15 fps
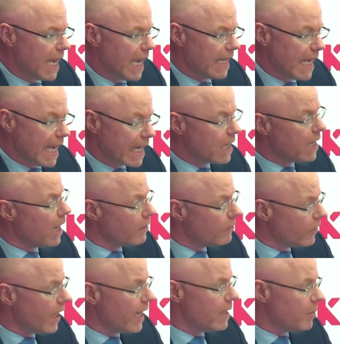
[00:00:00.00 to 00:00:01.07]
a
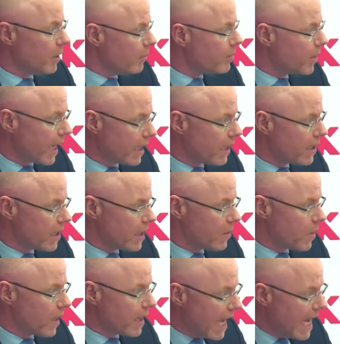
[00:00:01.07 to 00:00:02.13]
non-viable pregnancy,
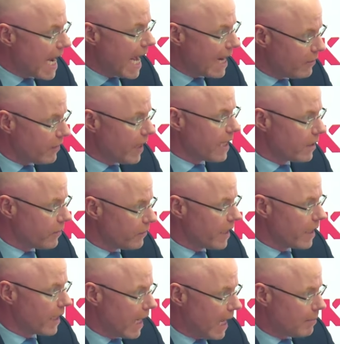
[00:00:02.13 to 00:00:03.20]
where they had a
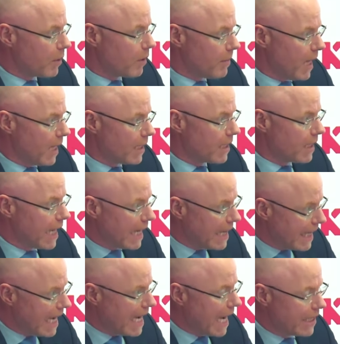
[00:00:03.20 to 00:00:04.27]
fatal abnormality, and
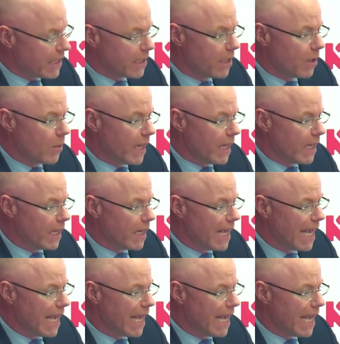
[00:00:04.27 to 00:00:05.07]
they had to go in